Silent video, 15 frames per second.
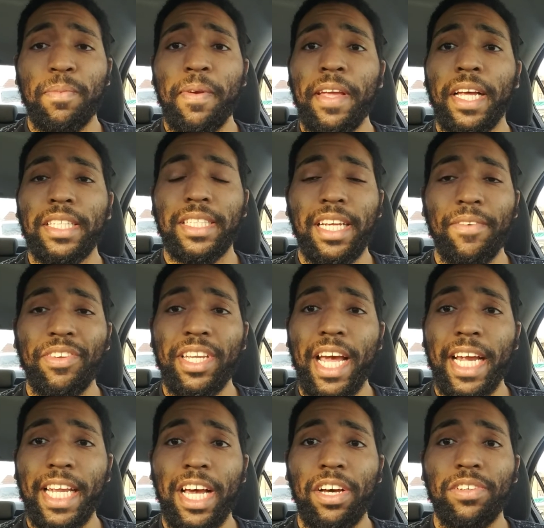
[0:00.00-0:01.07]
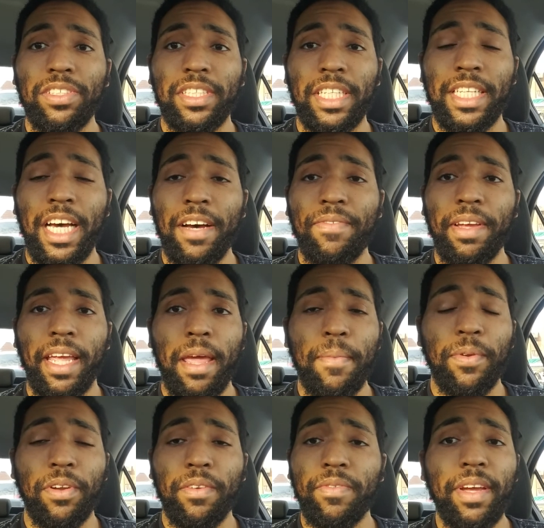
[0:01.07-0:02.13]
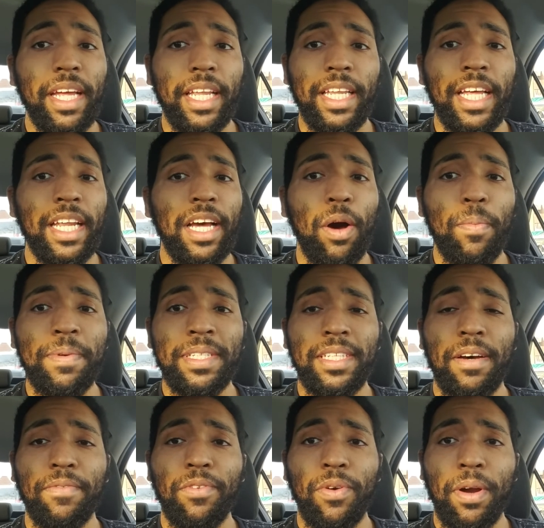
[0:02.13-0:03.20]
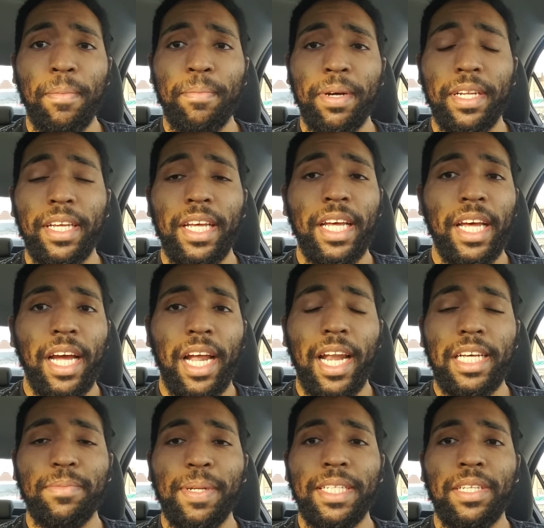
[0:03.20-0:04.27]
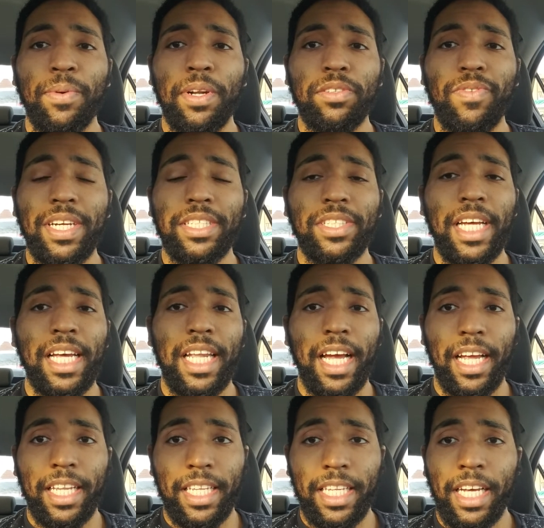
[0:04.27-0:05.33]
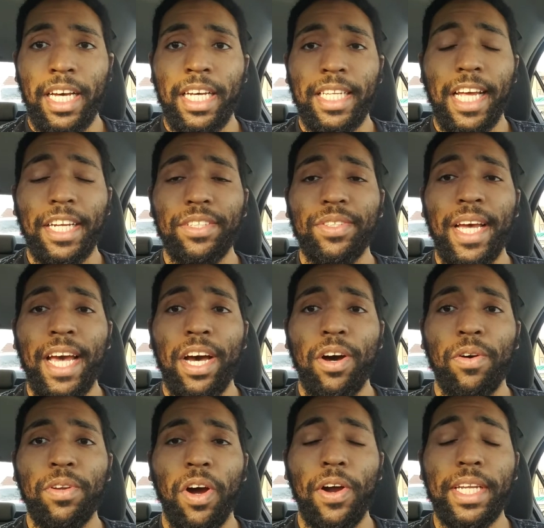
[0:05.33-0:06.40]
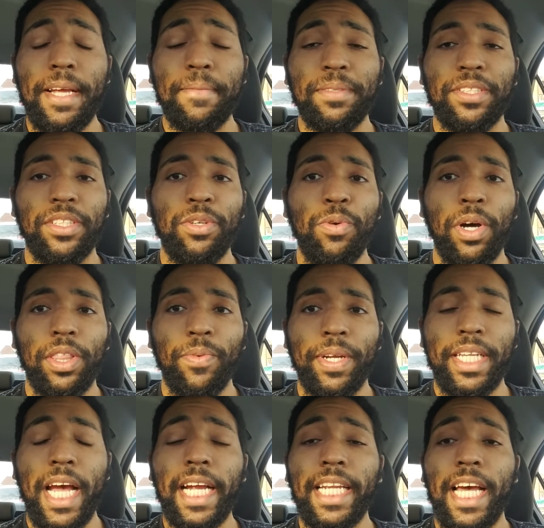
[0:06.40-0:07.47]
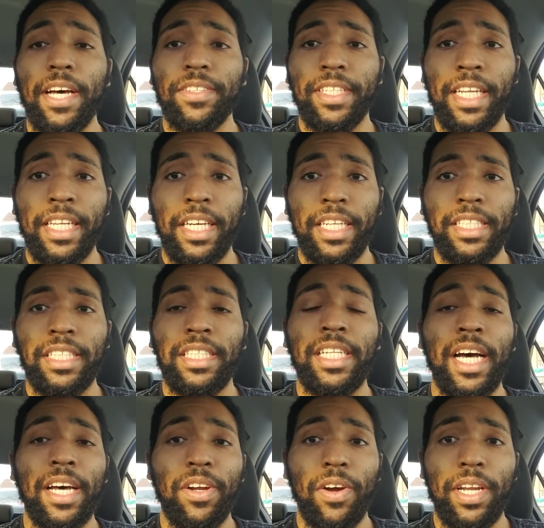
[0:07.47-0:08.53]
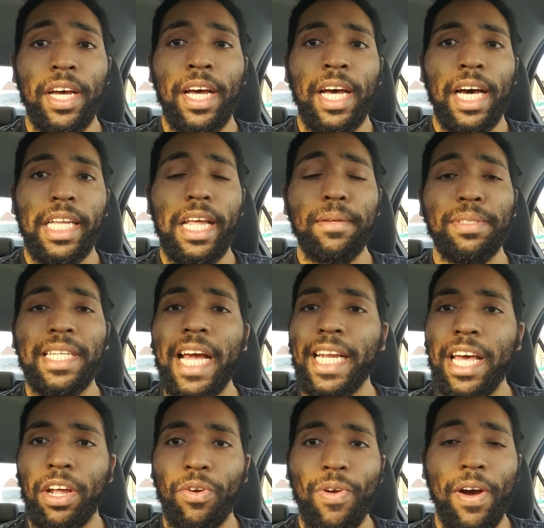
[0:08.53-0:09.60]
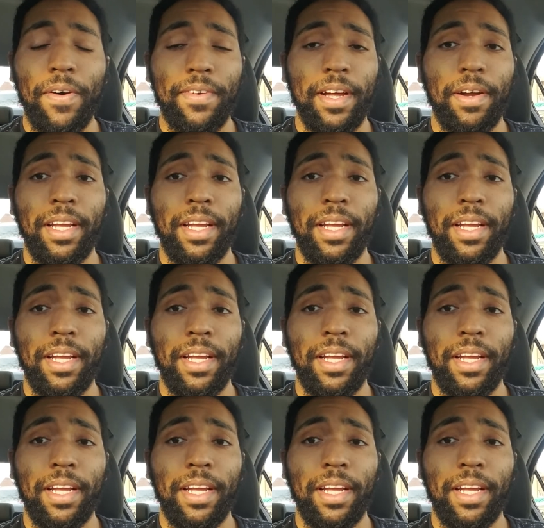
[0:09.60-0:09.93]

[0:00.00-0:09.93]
He could stuff the takedowns enough and keep it on the feet. Then it opens up for him. But Gillespie isn't one of those wrestlers that like takes you down or attempts two or three takedowns and is done, or attempts a takedown around.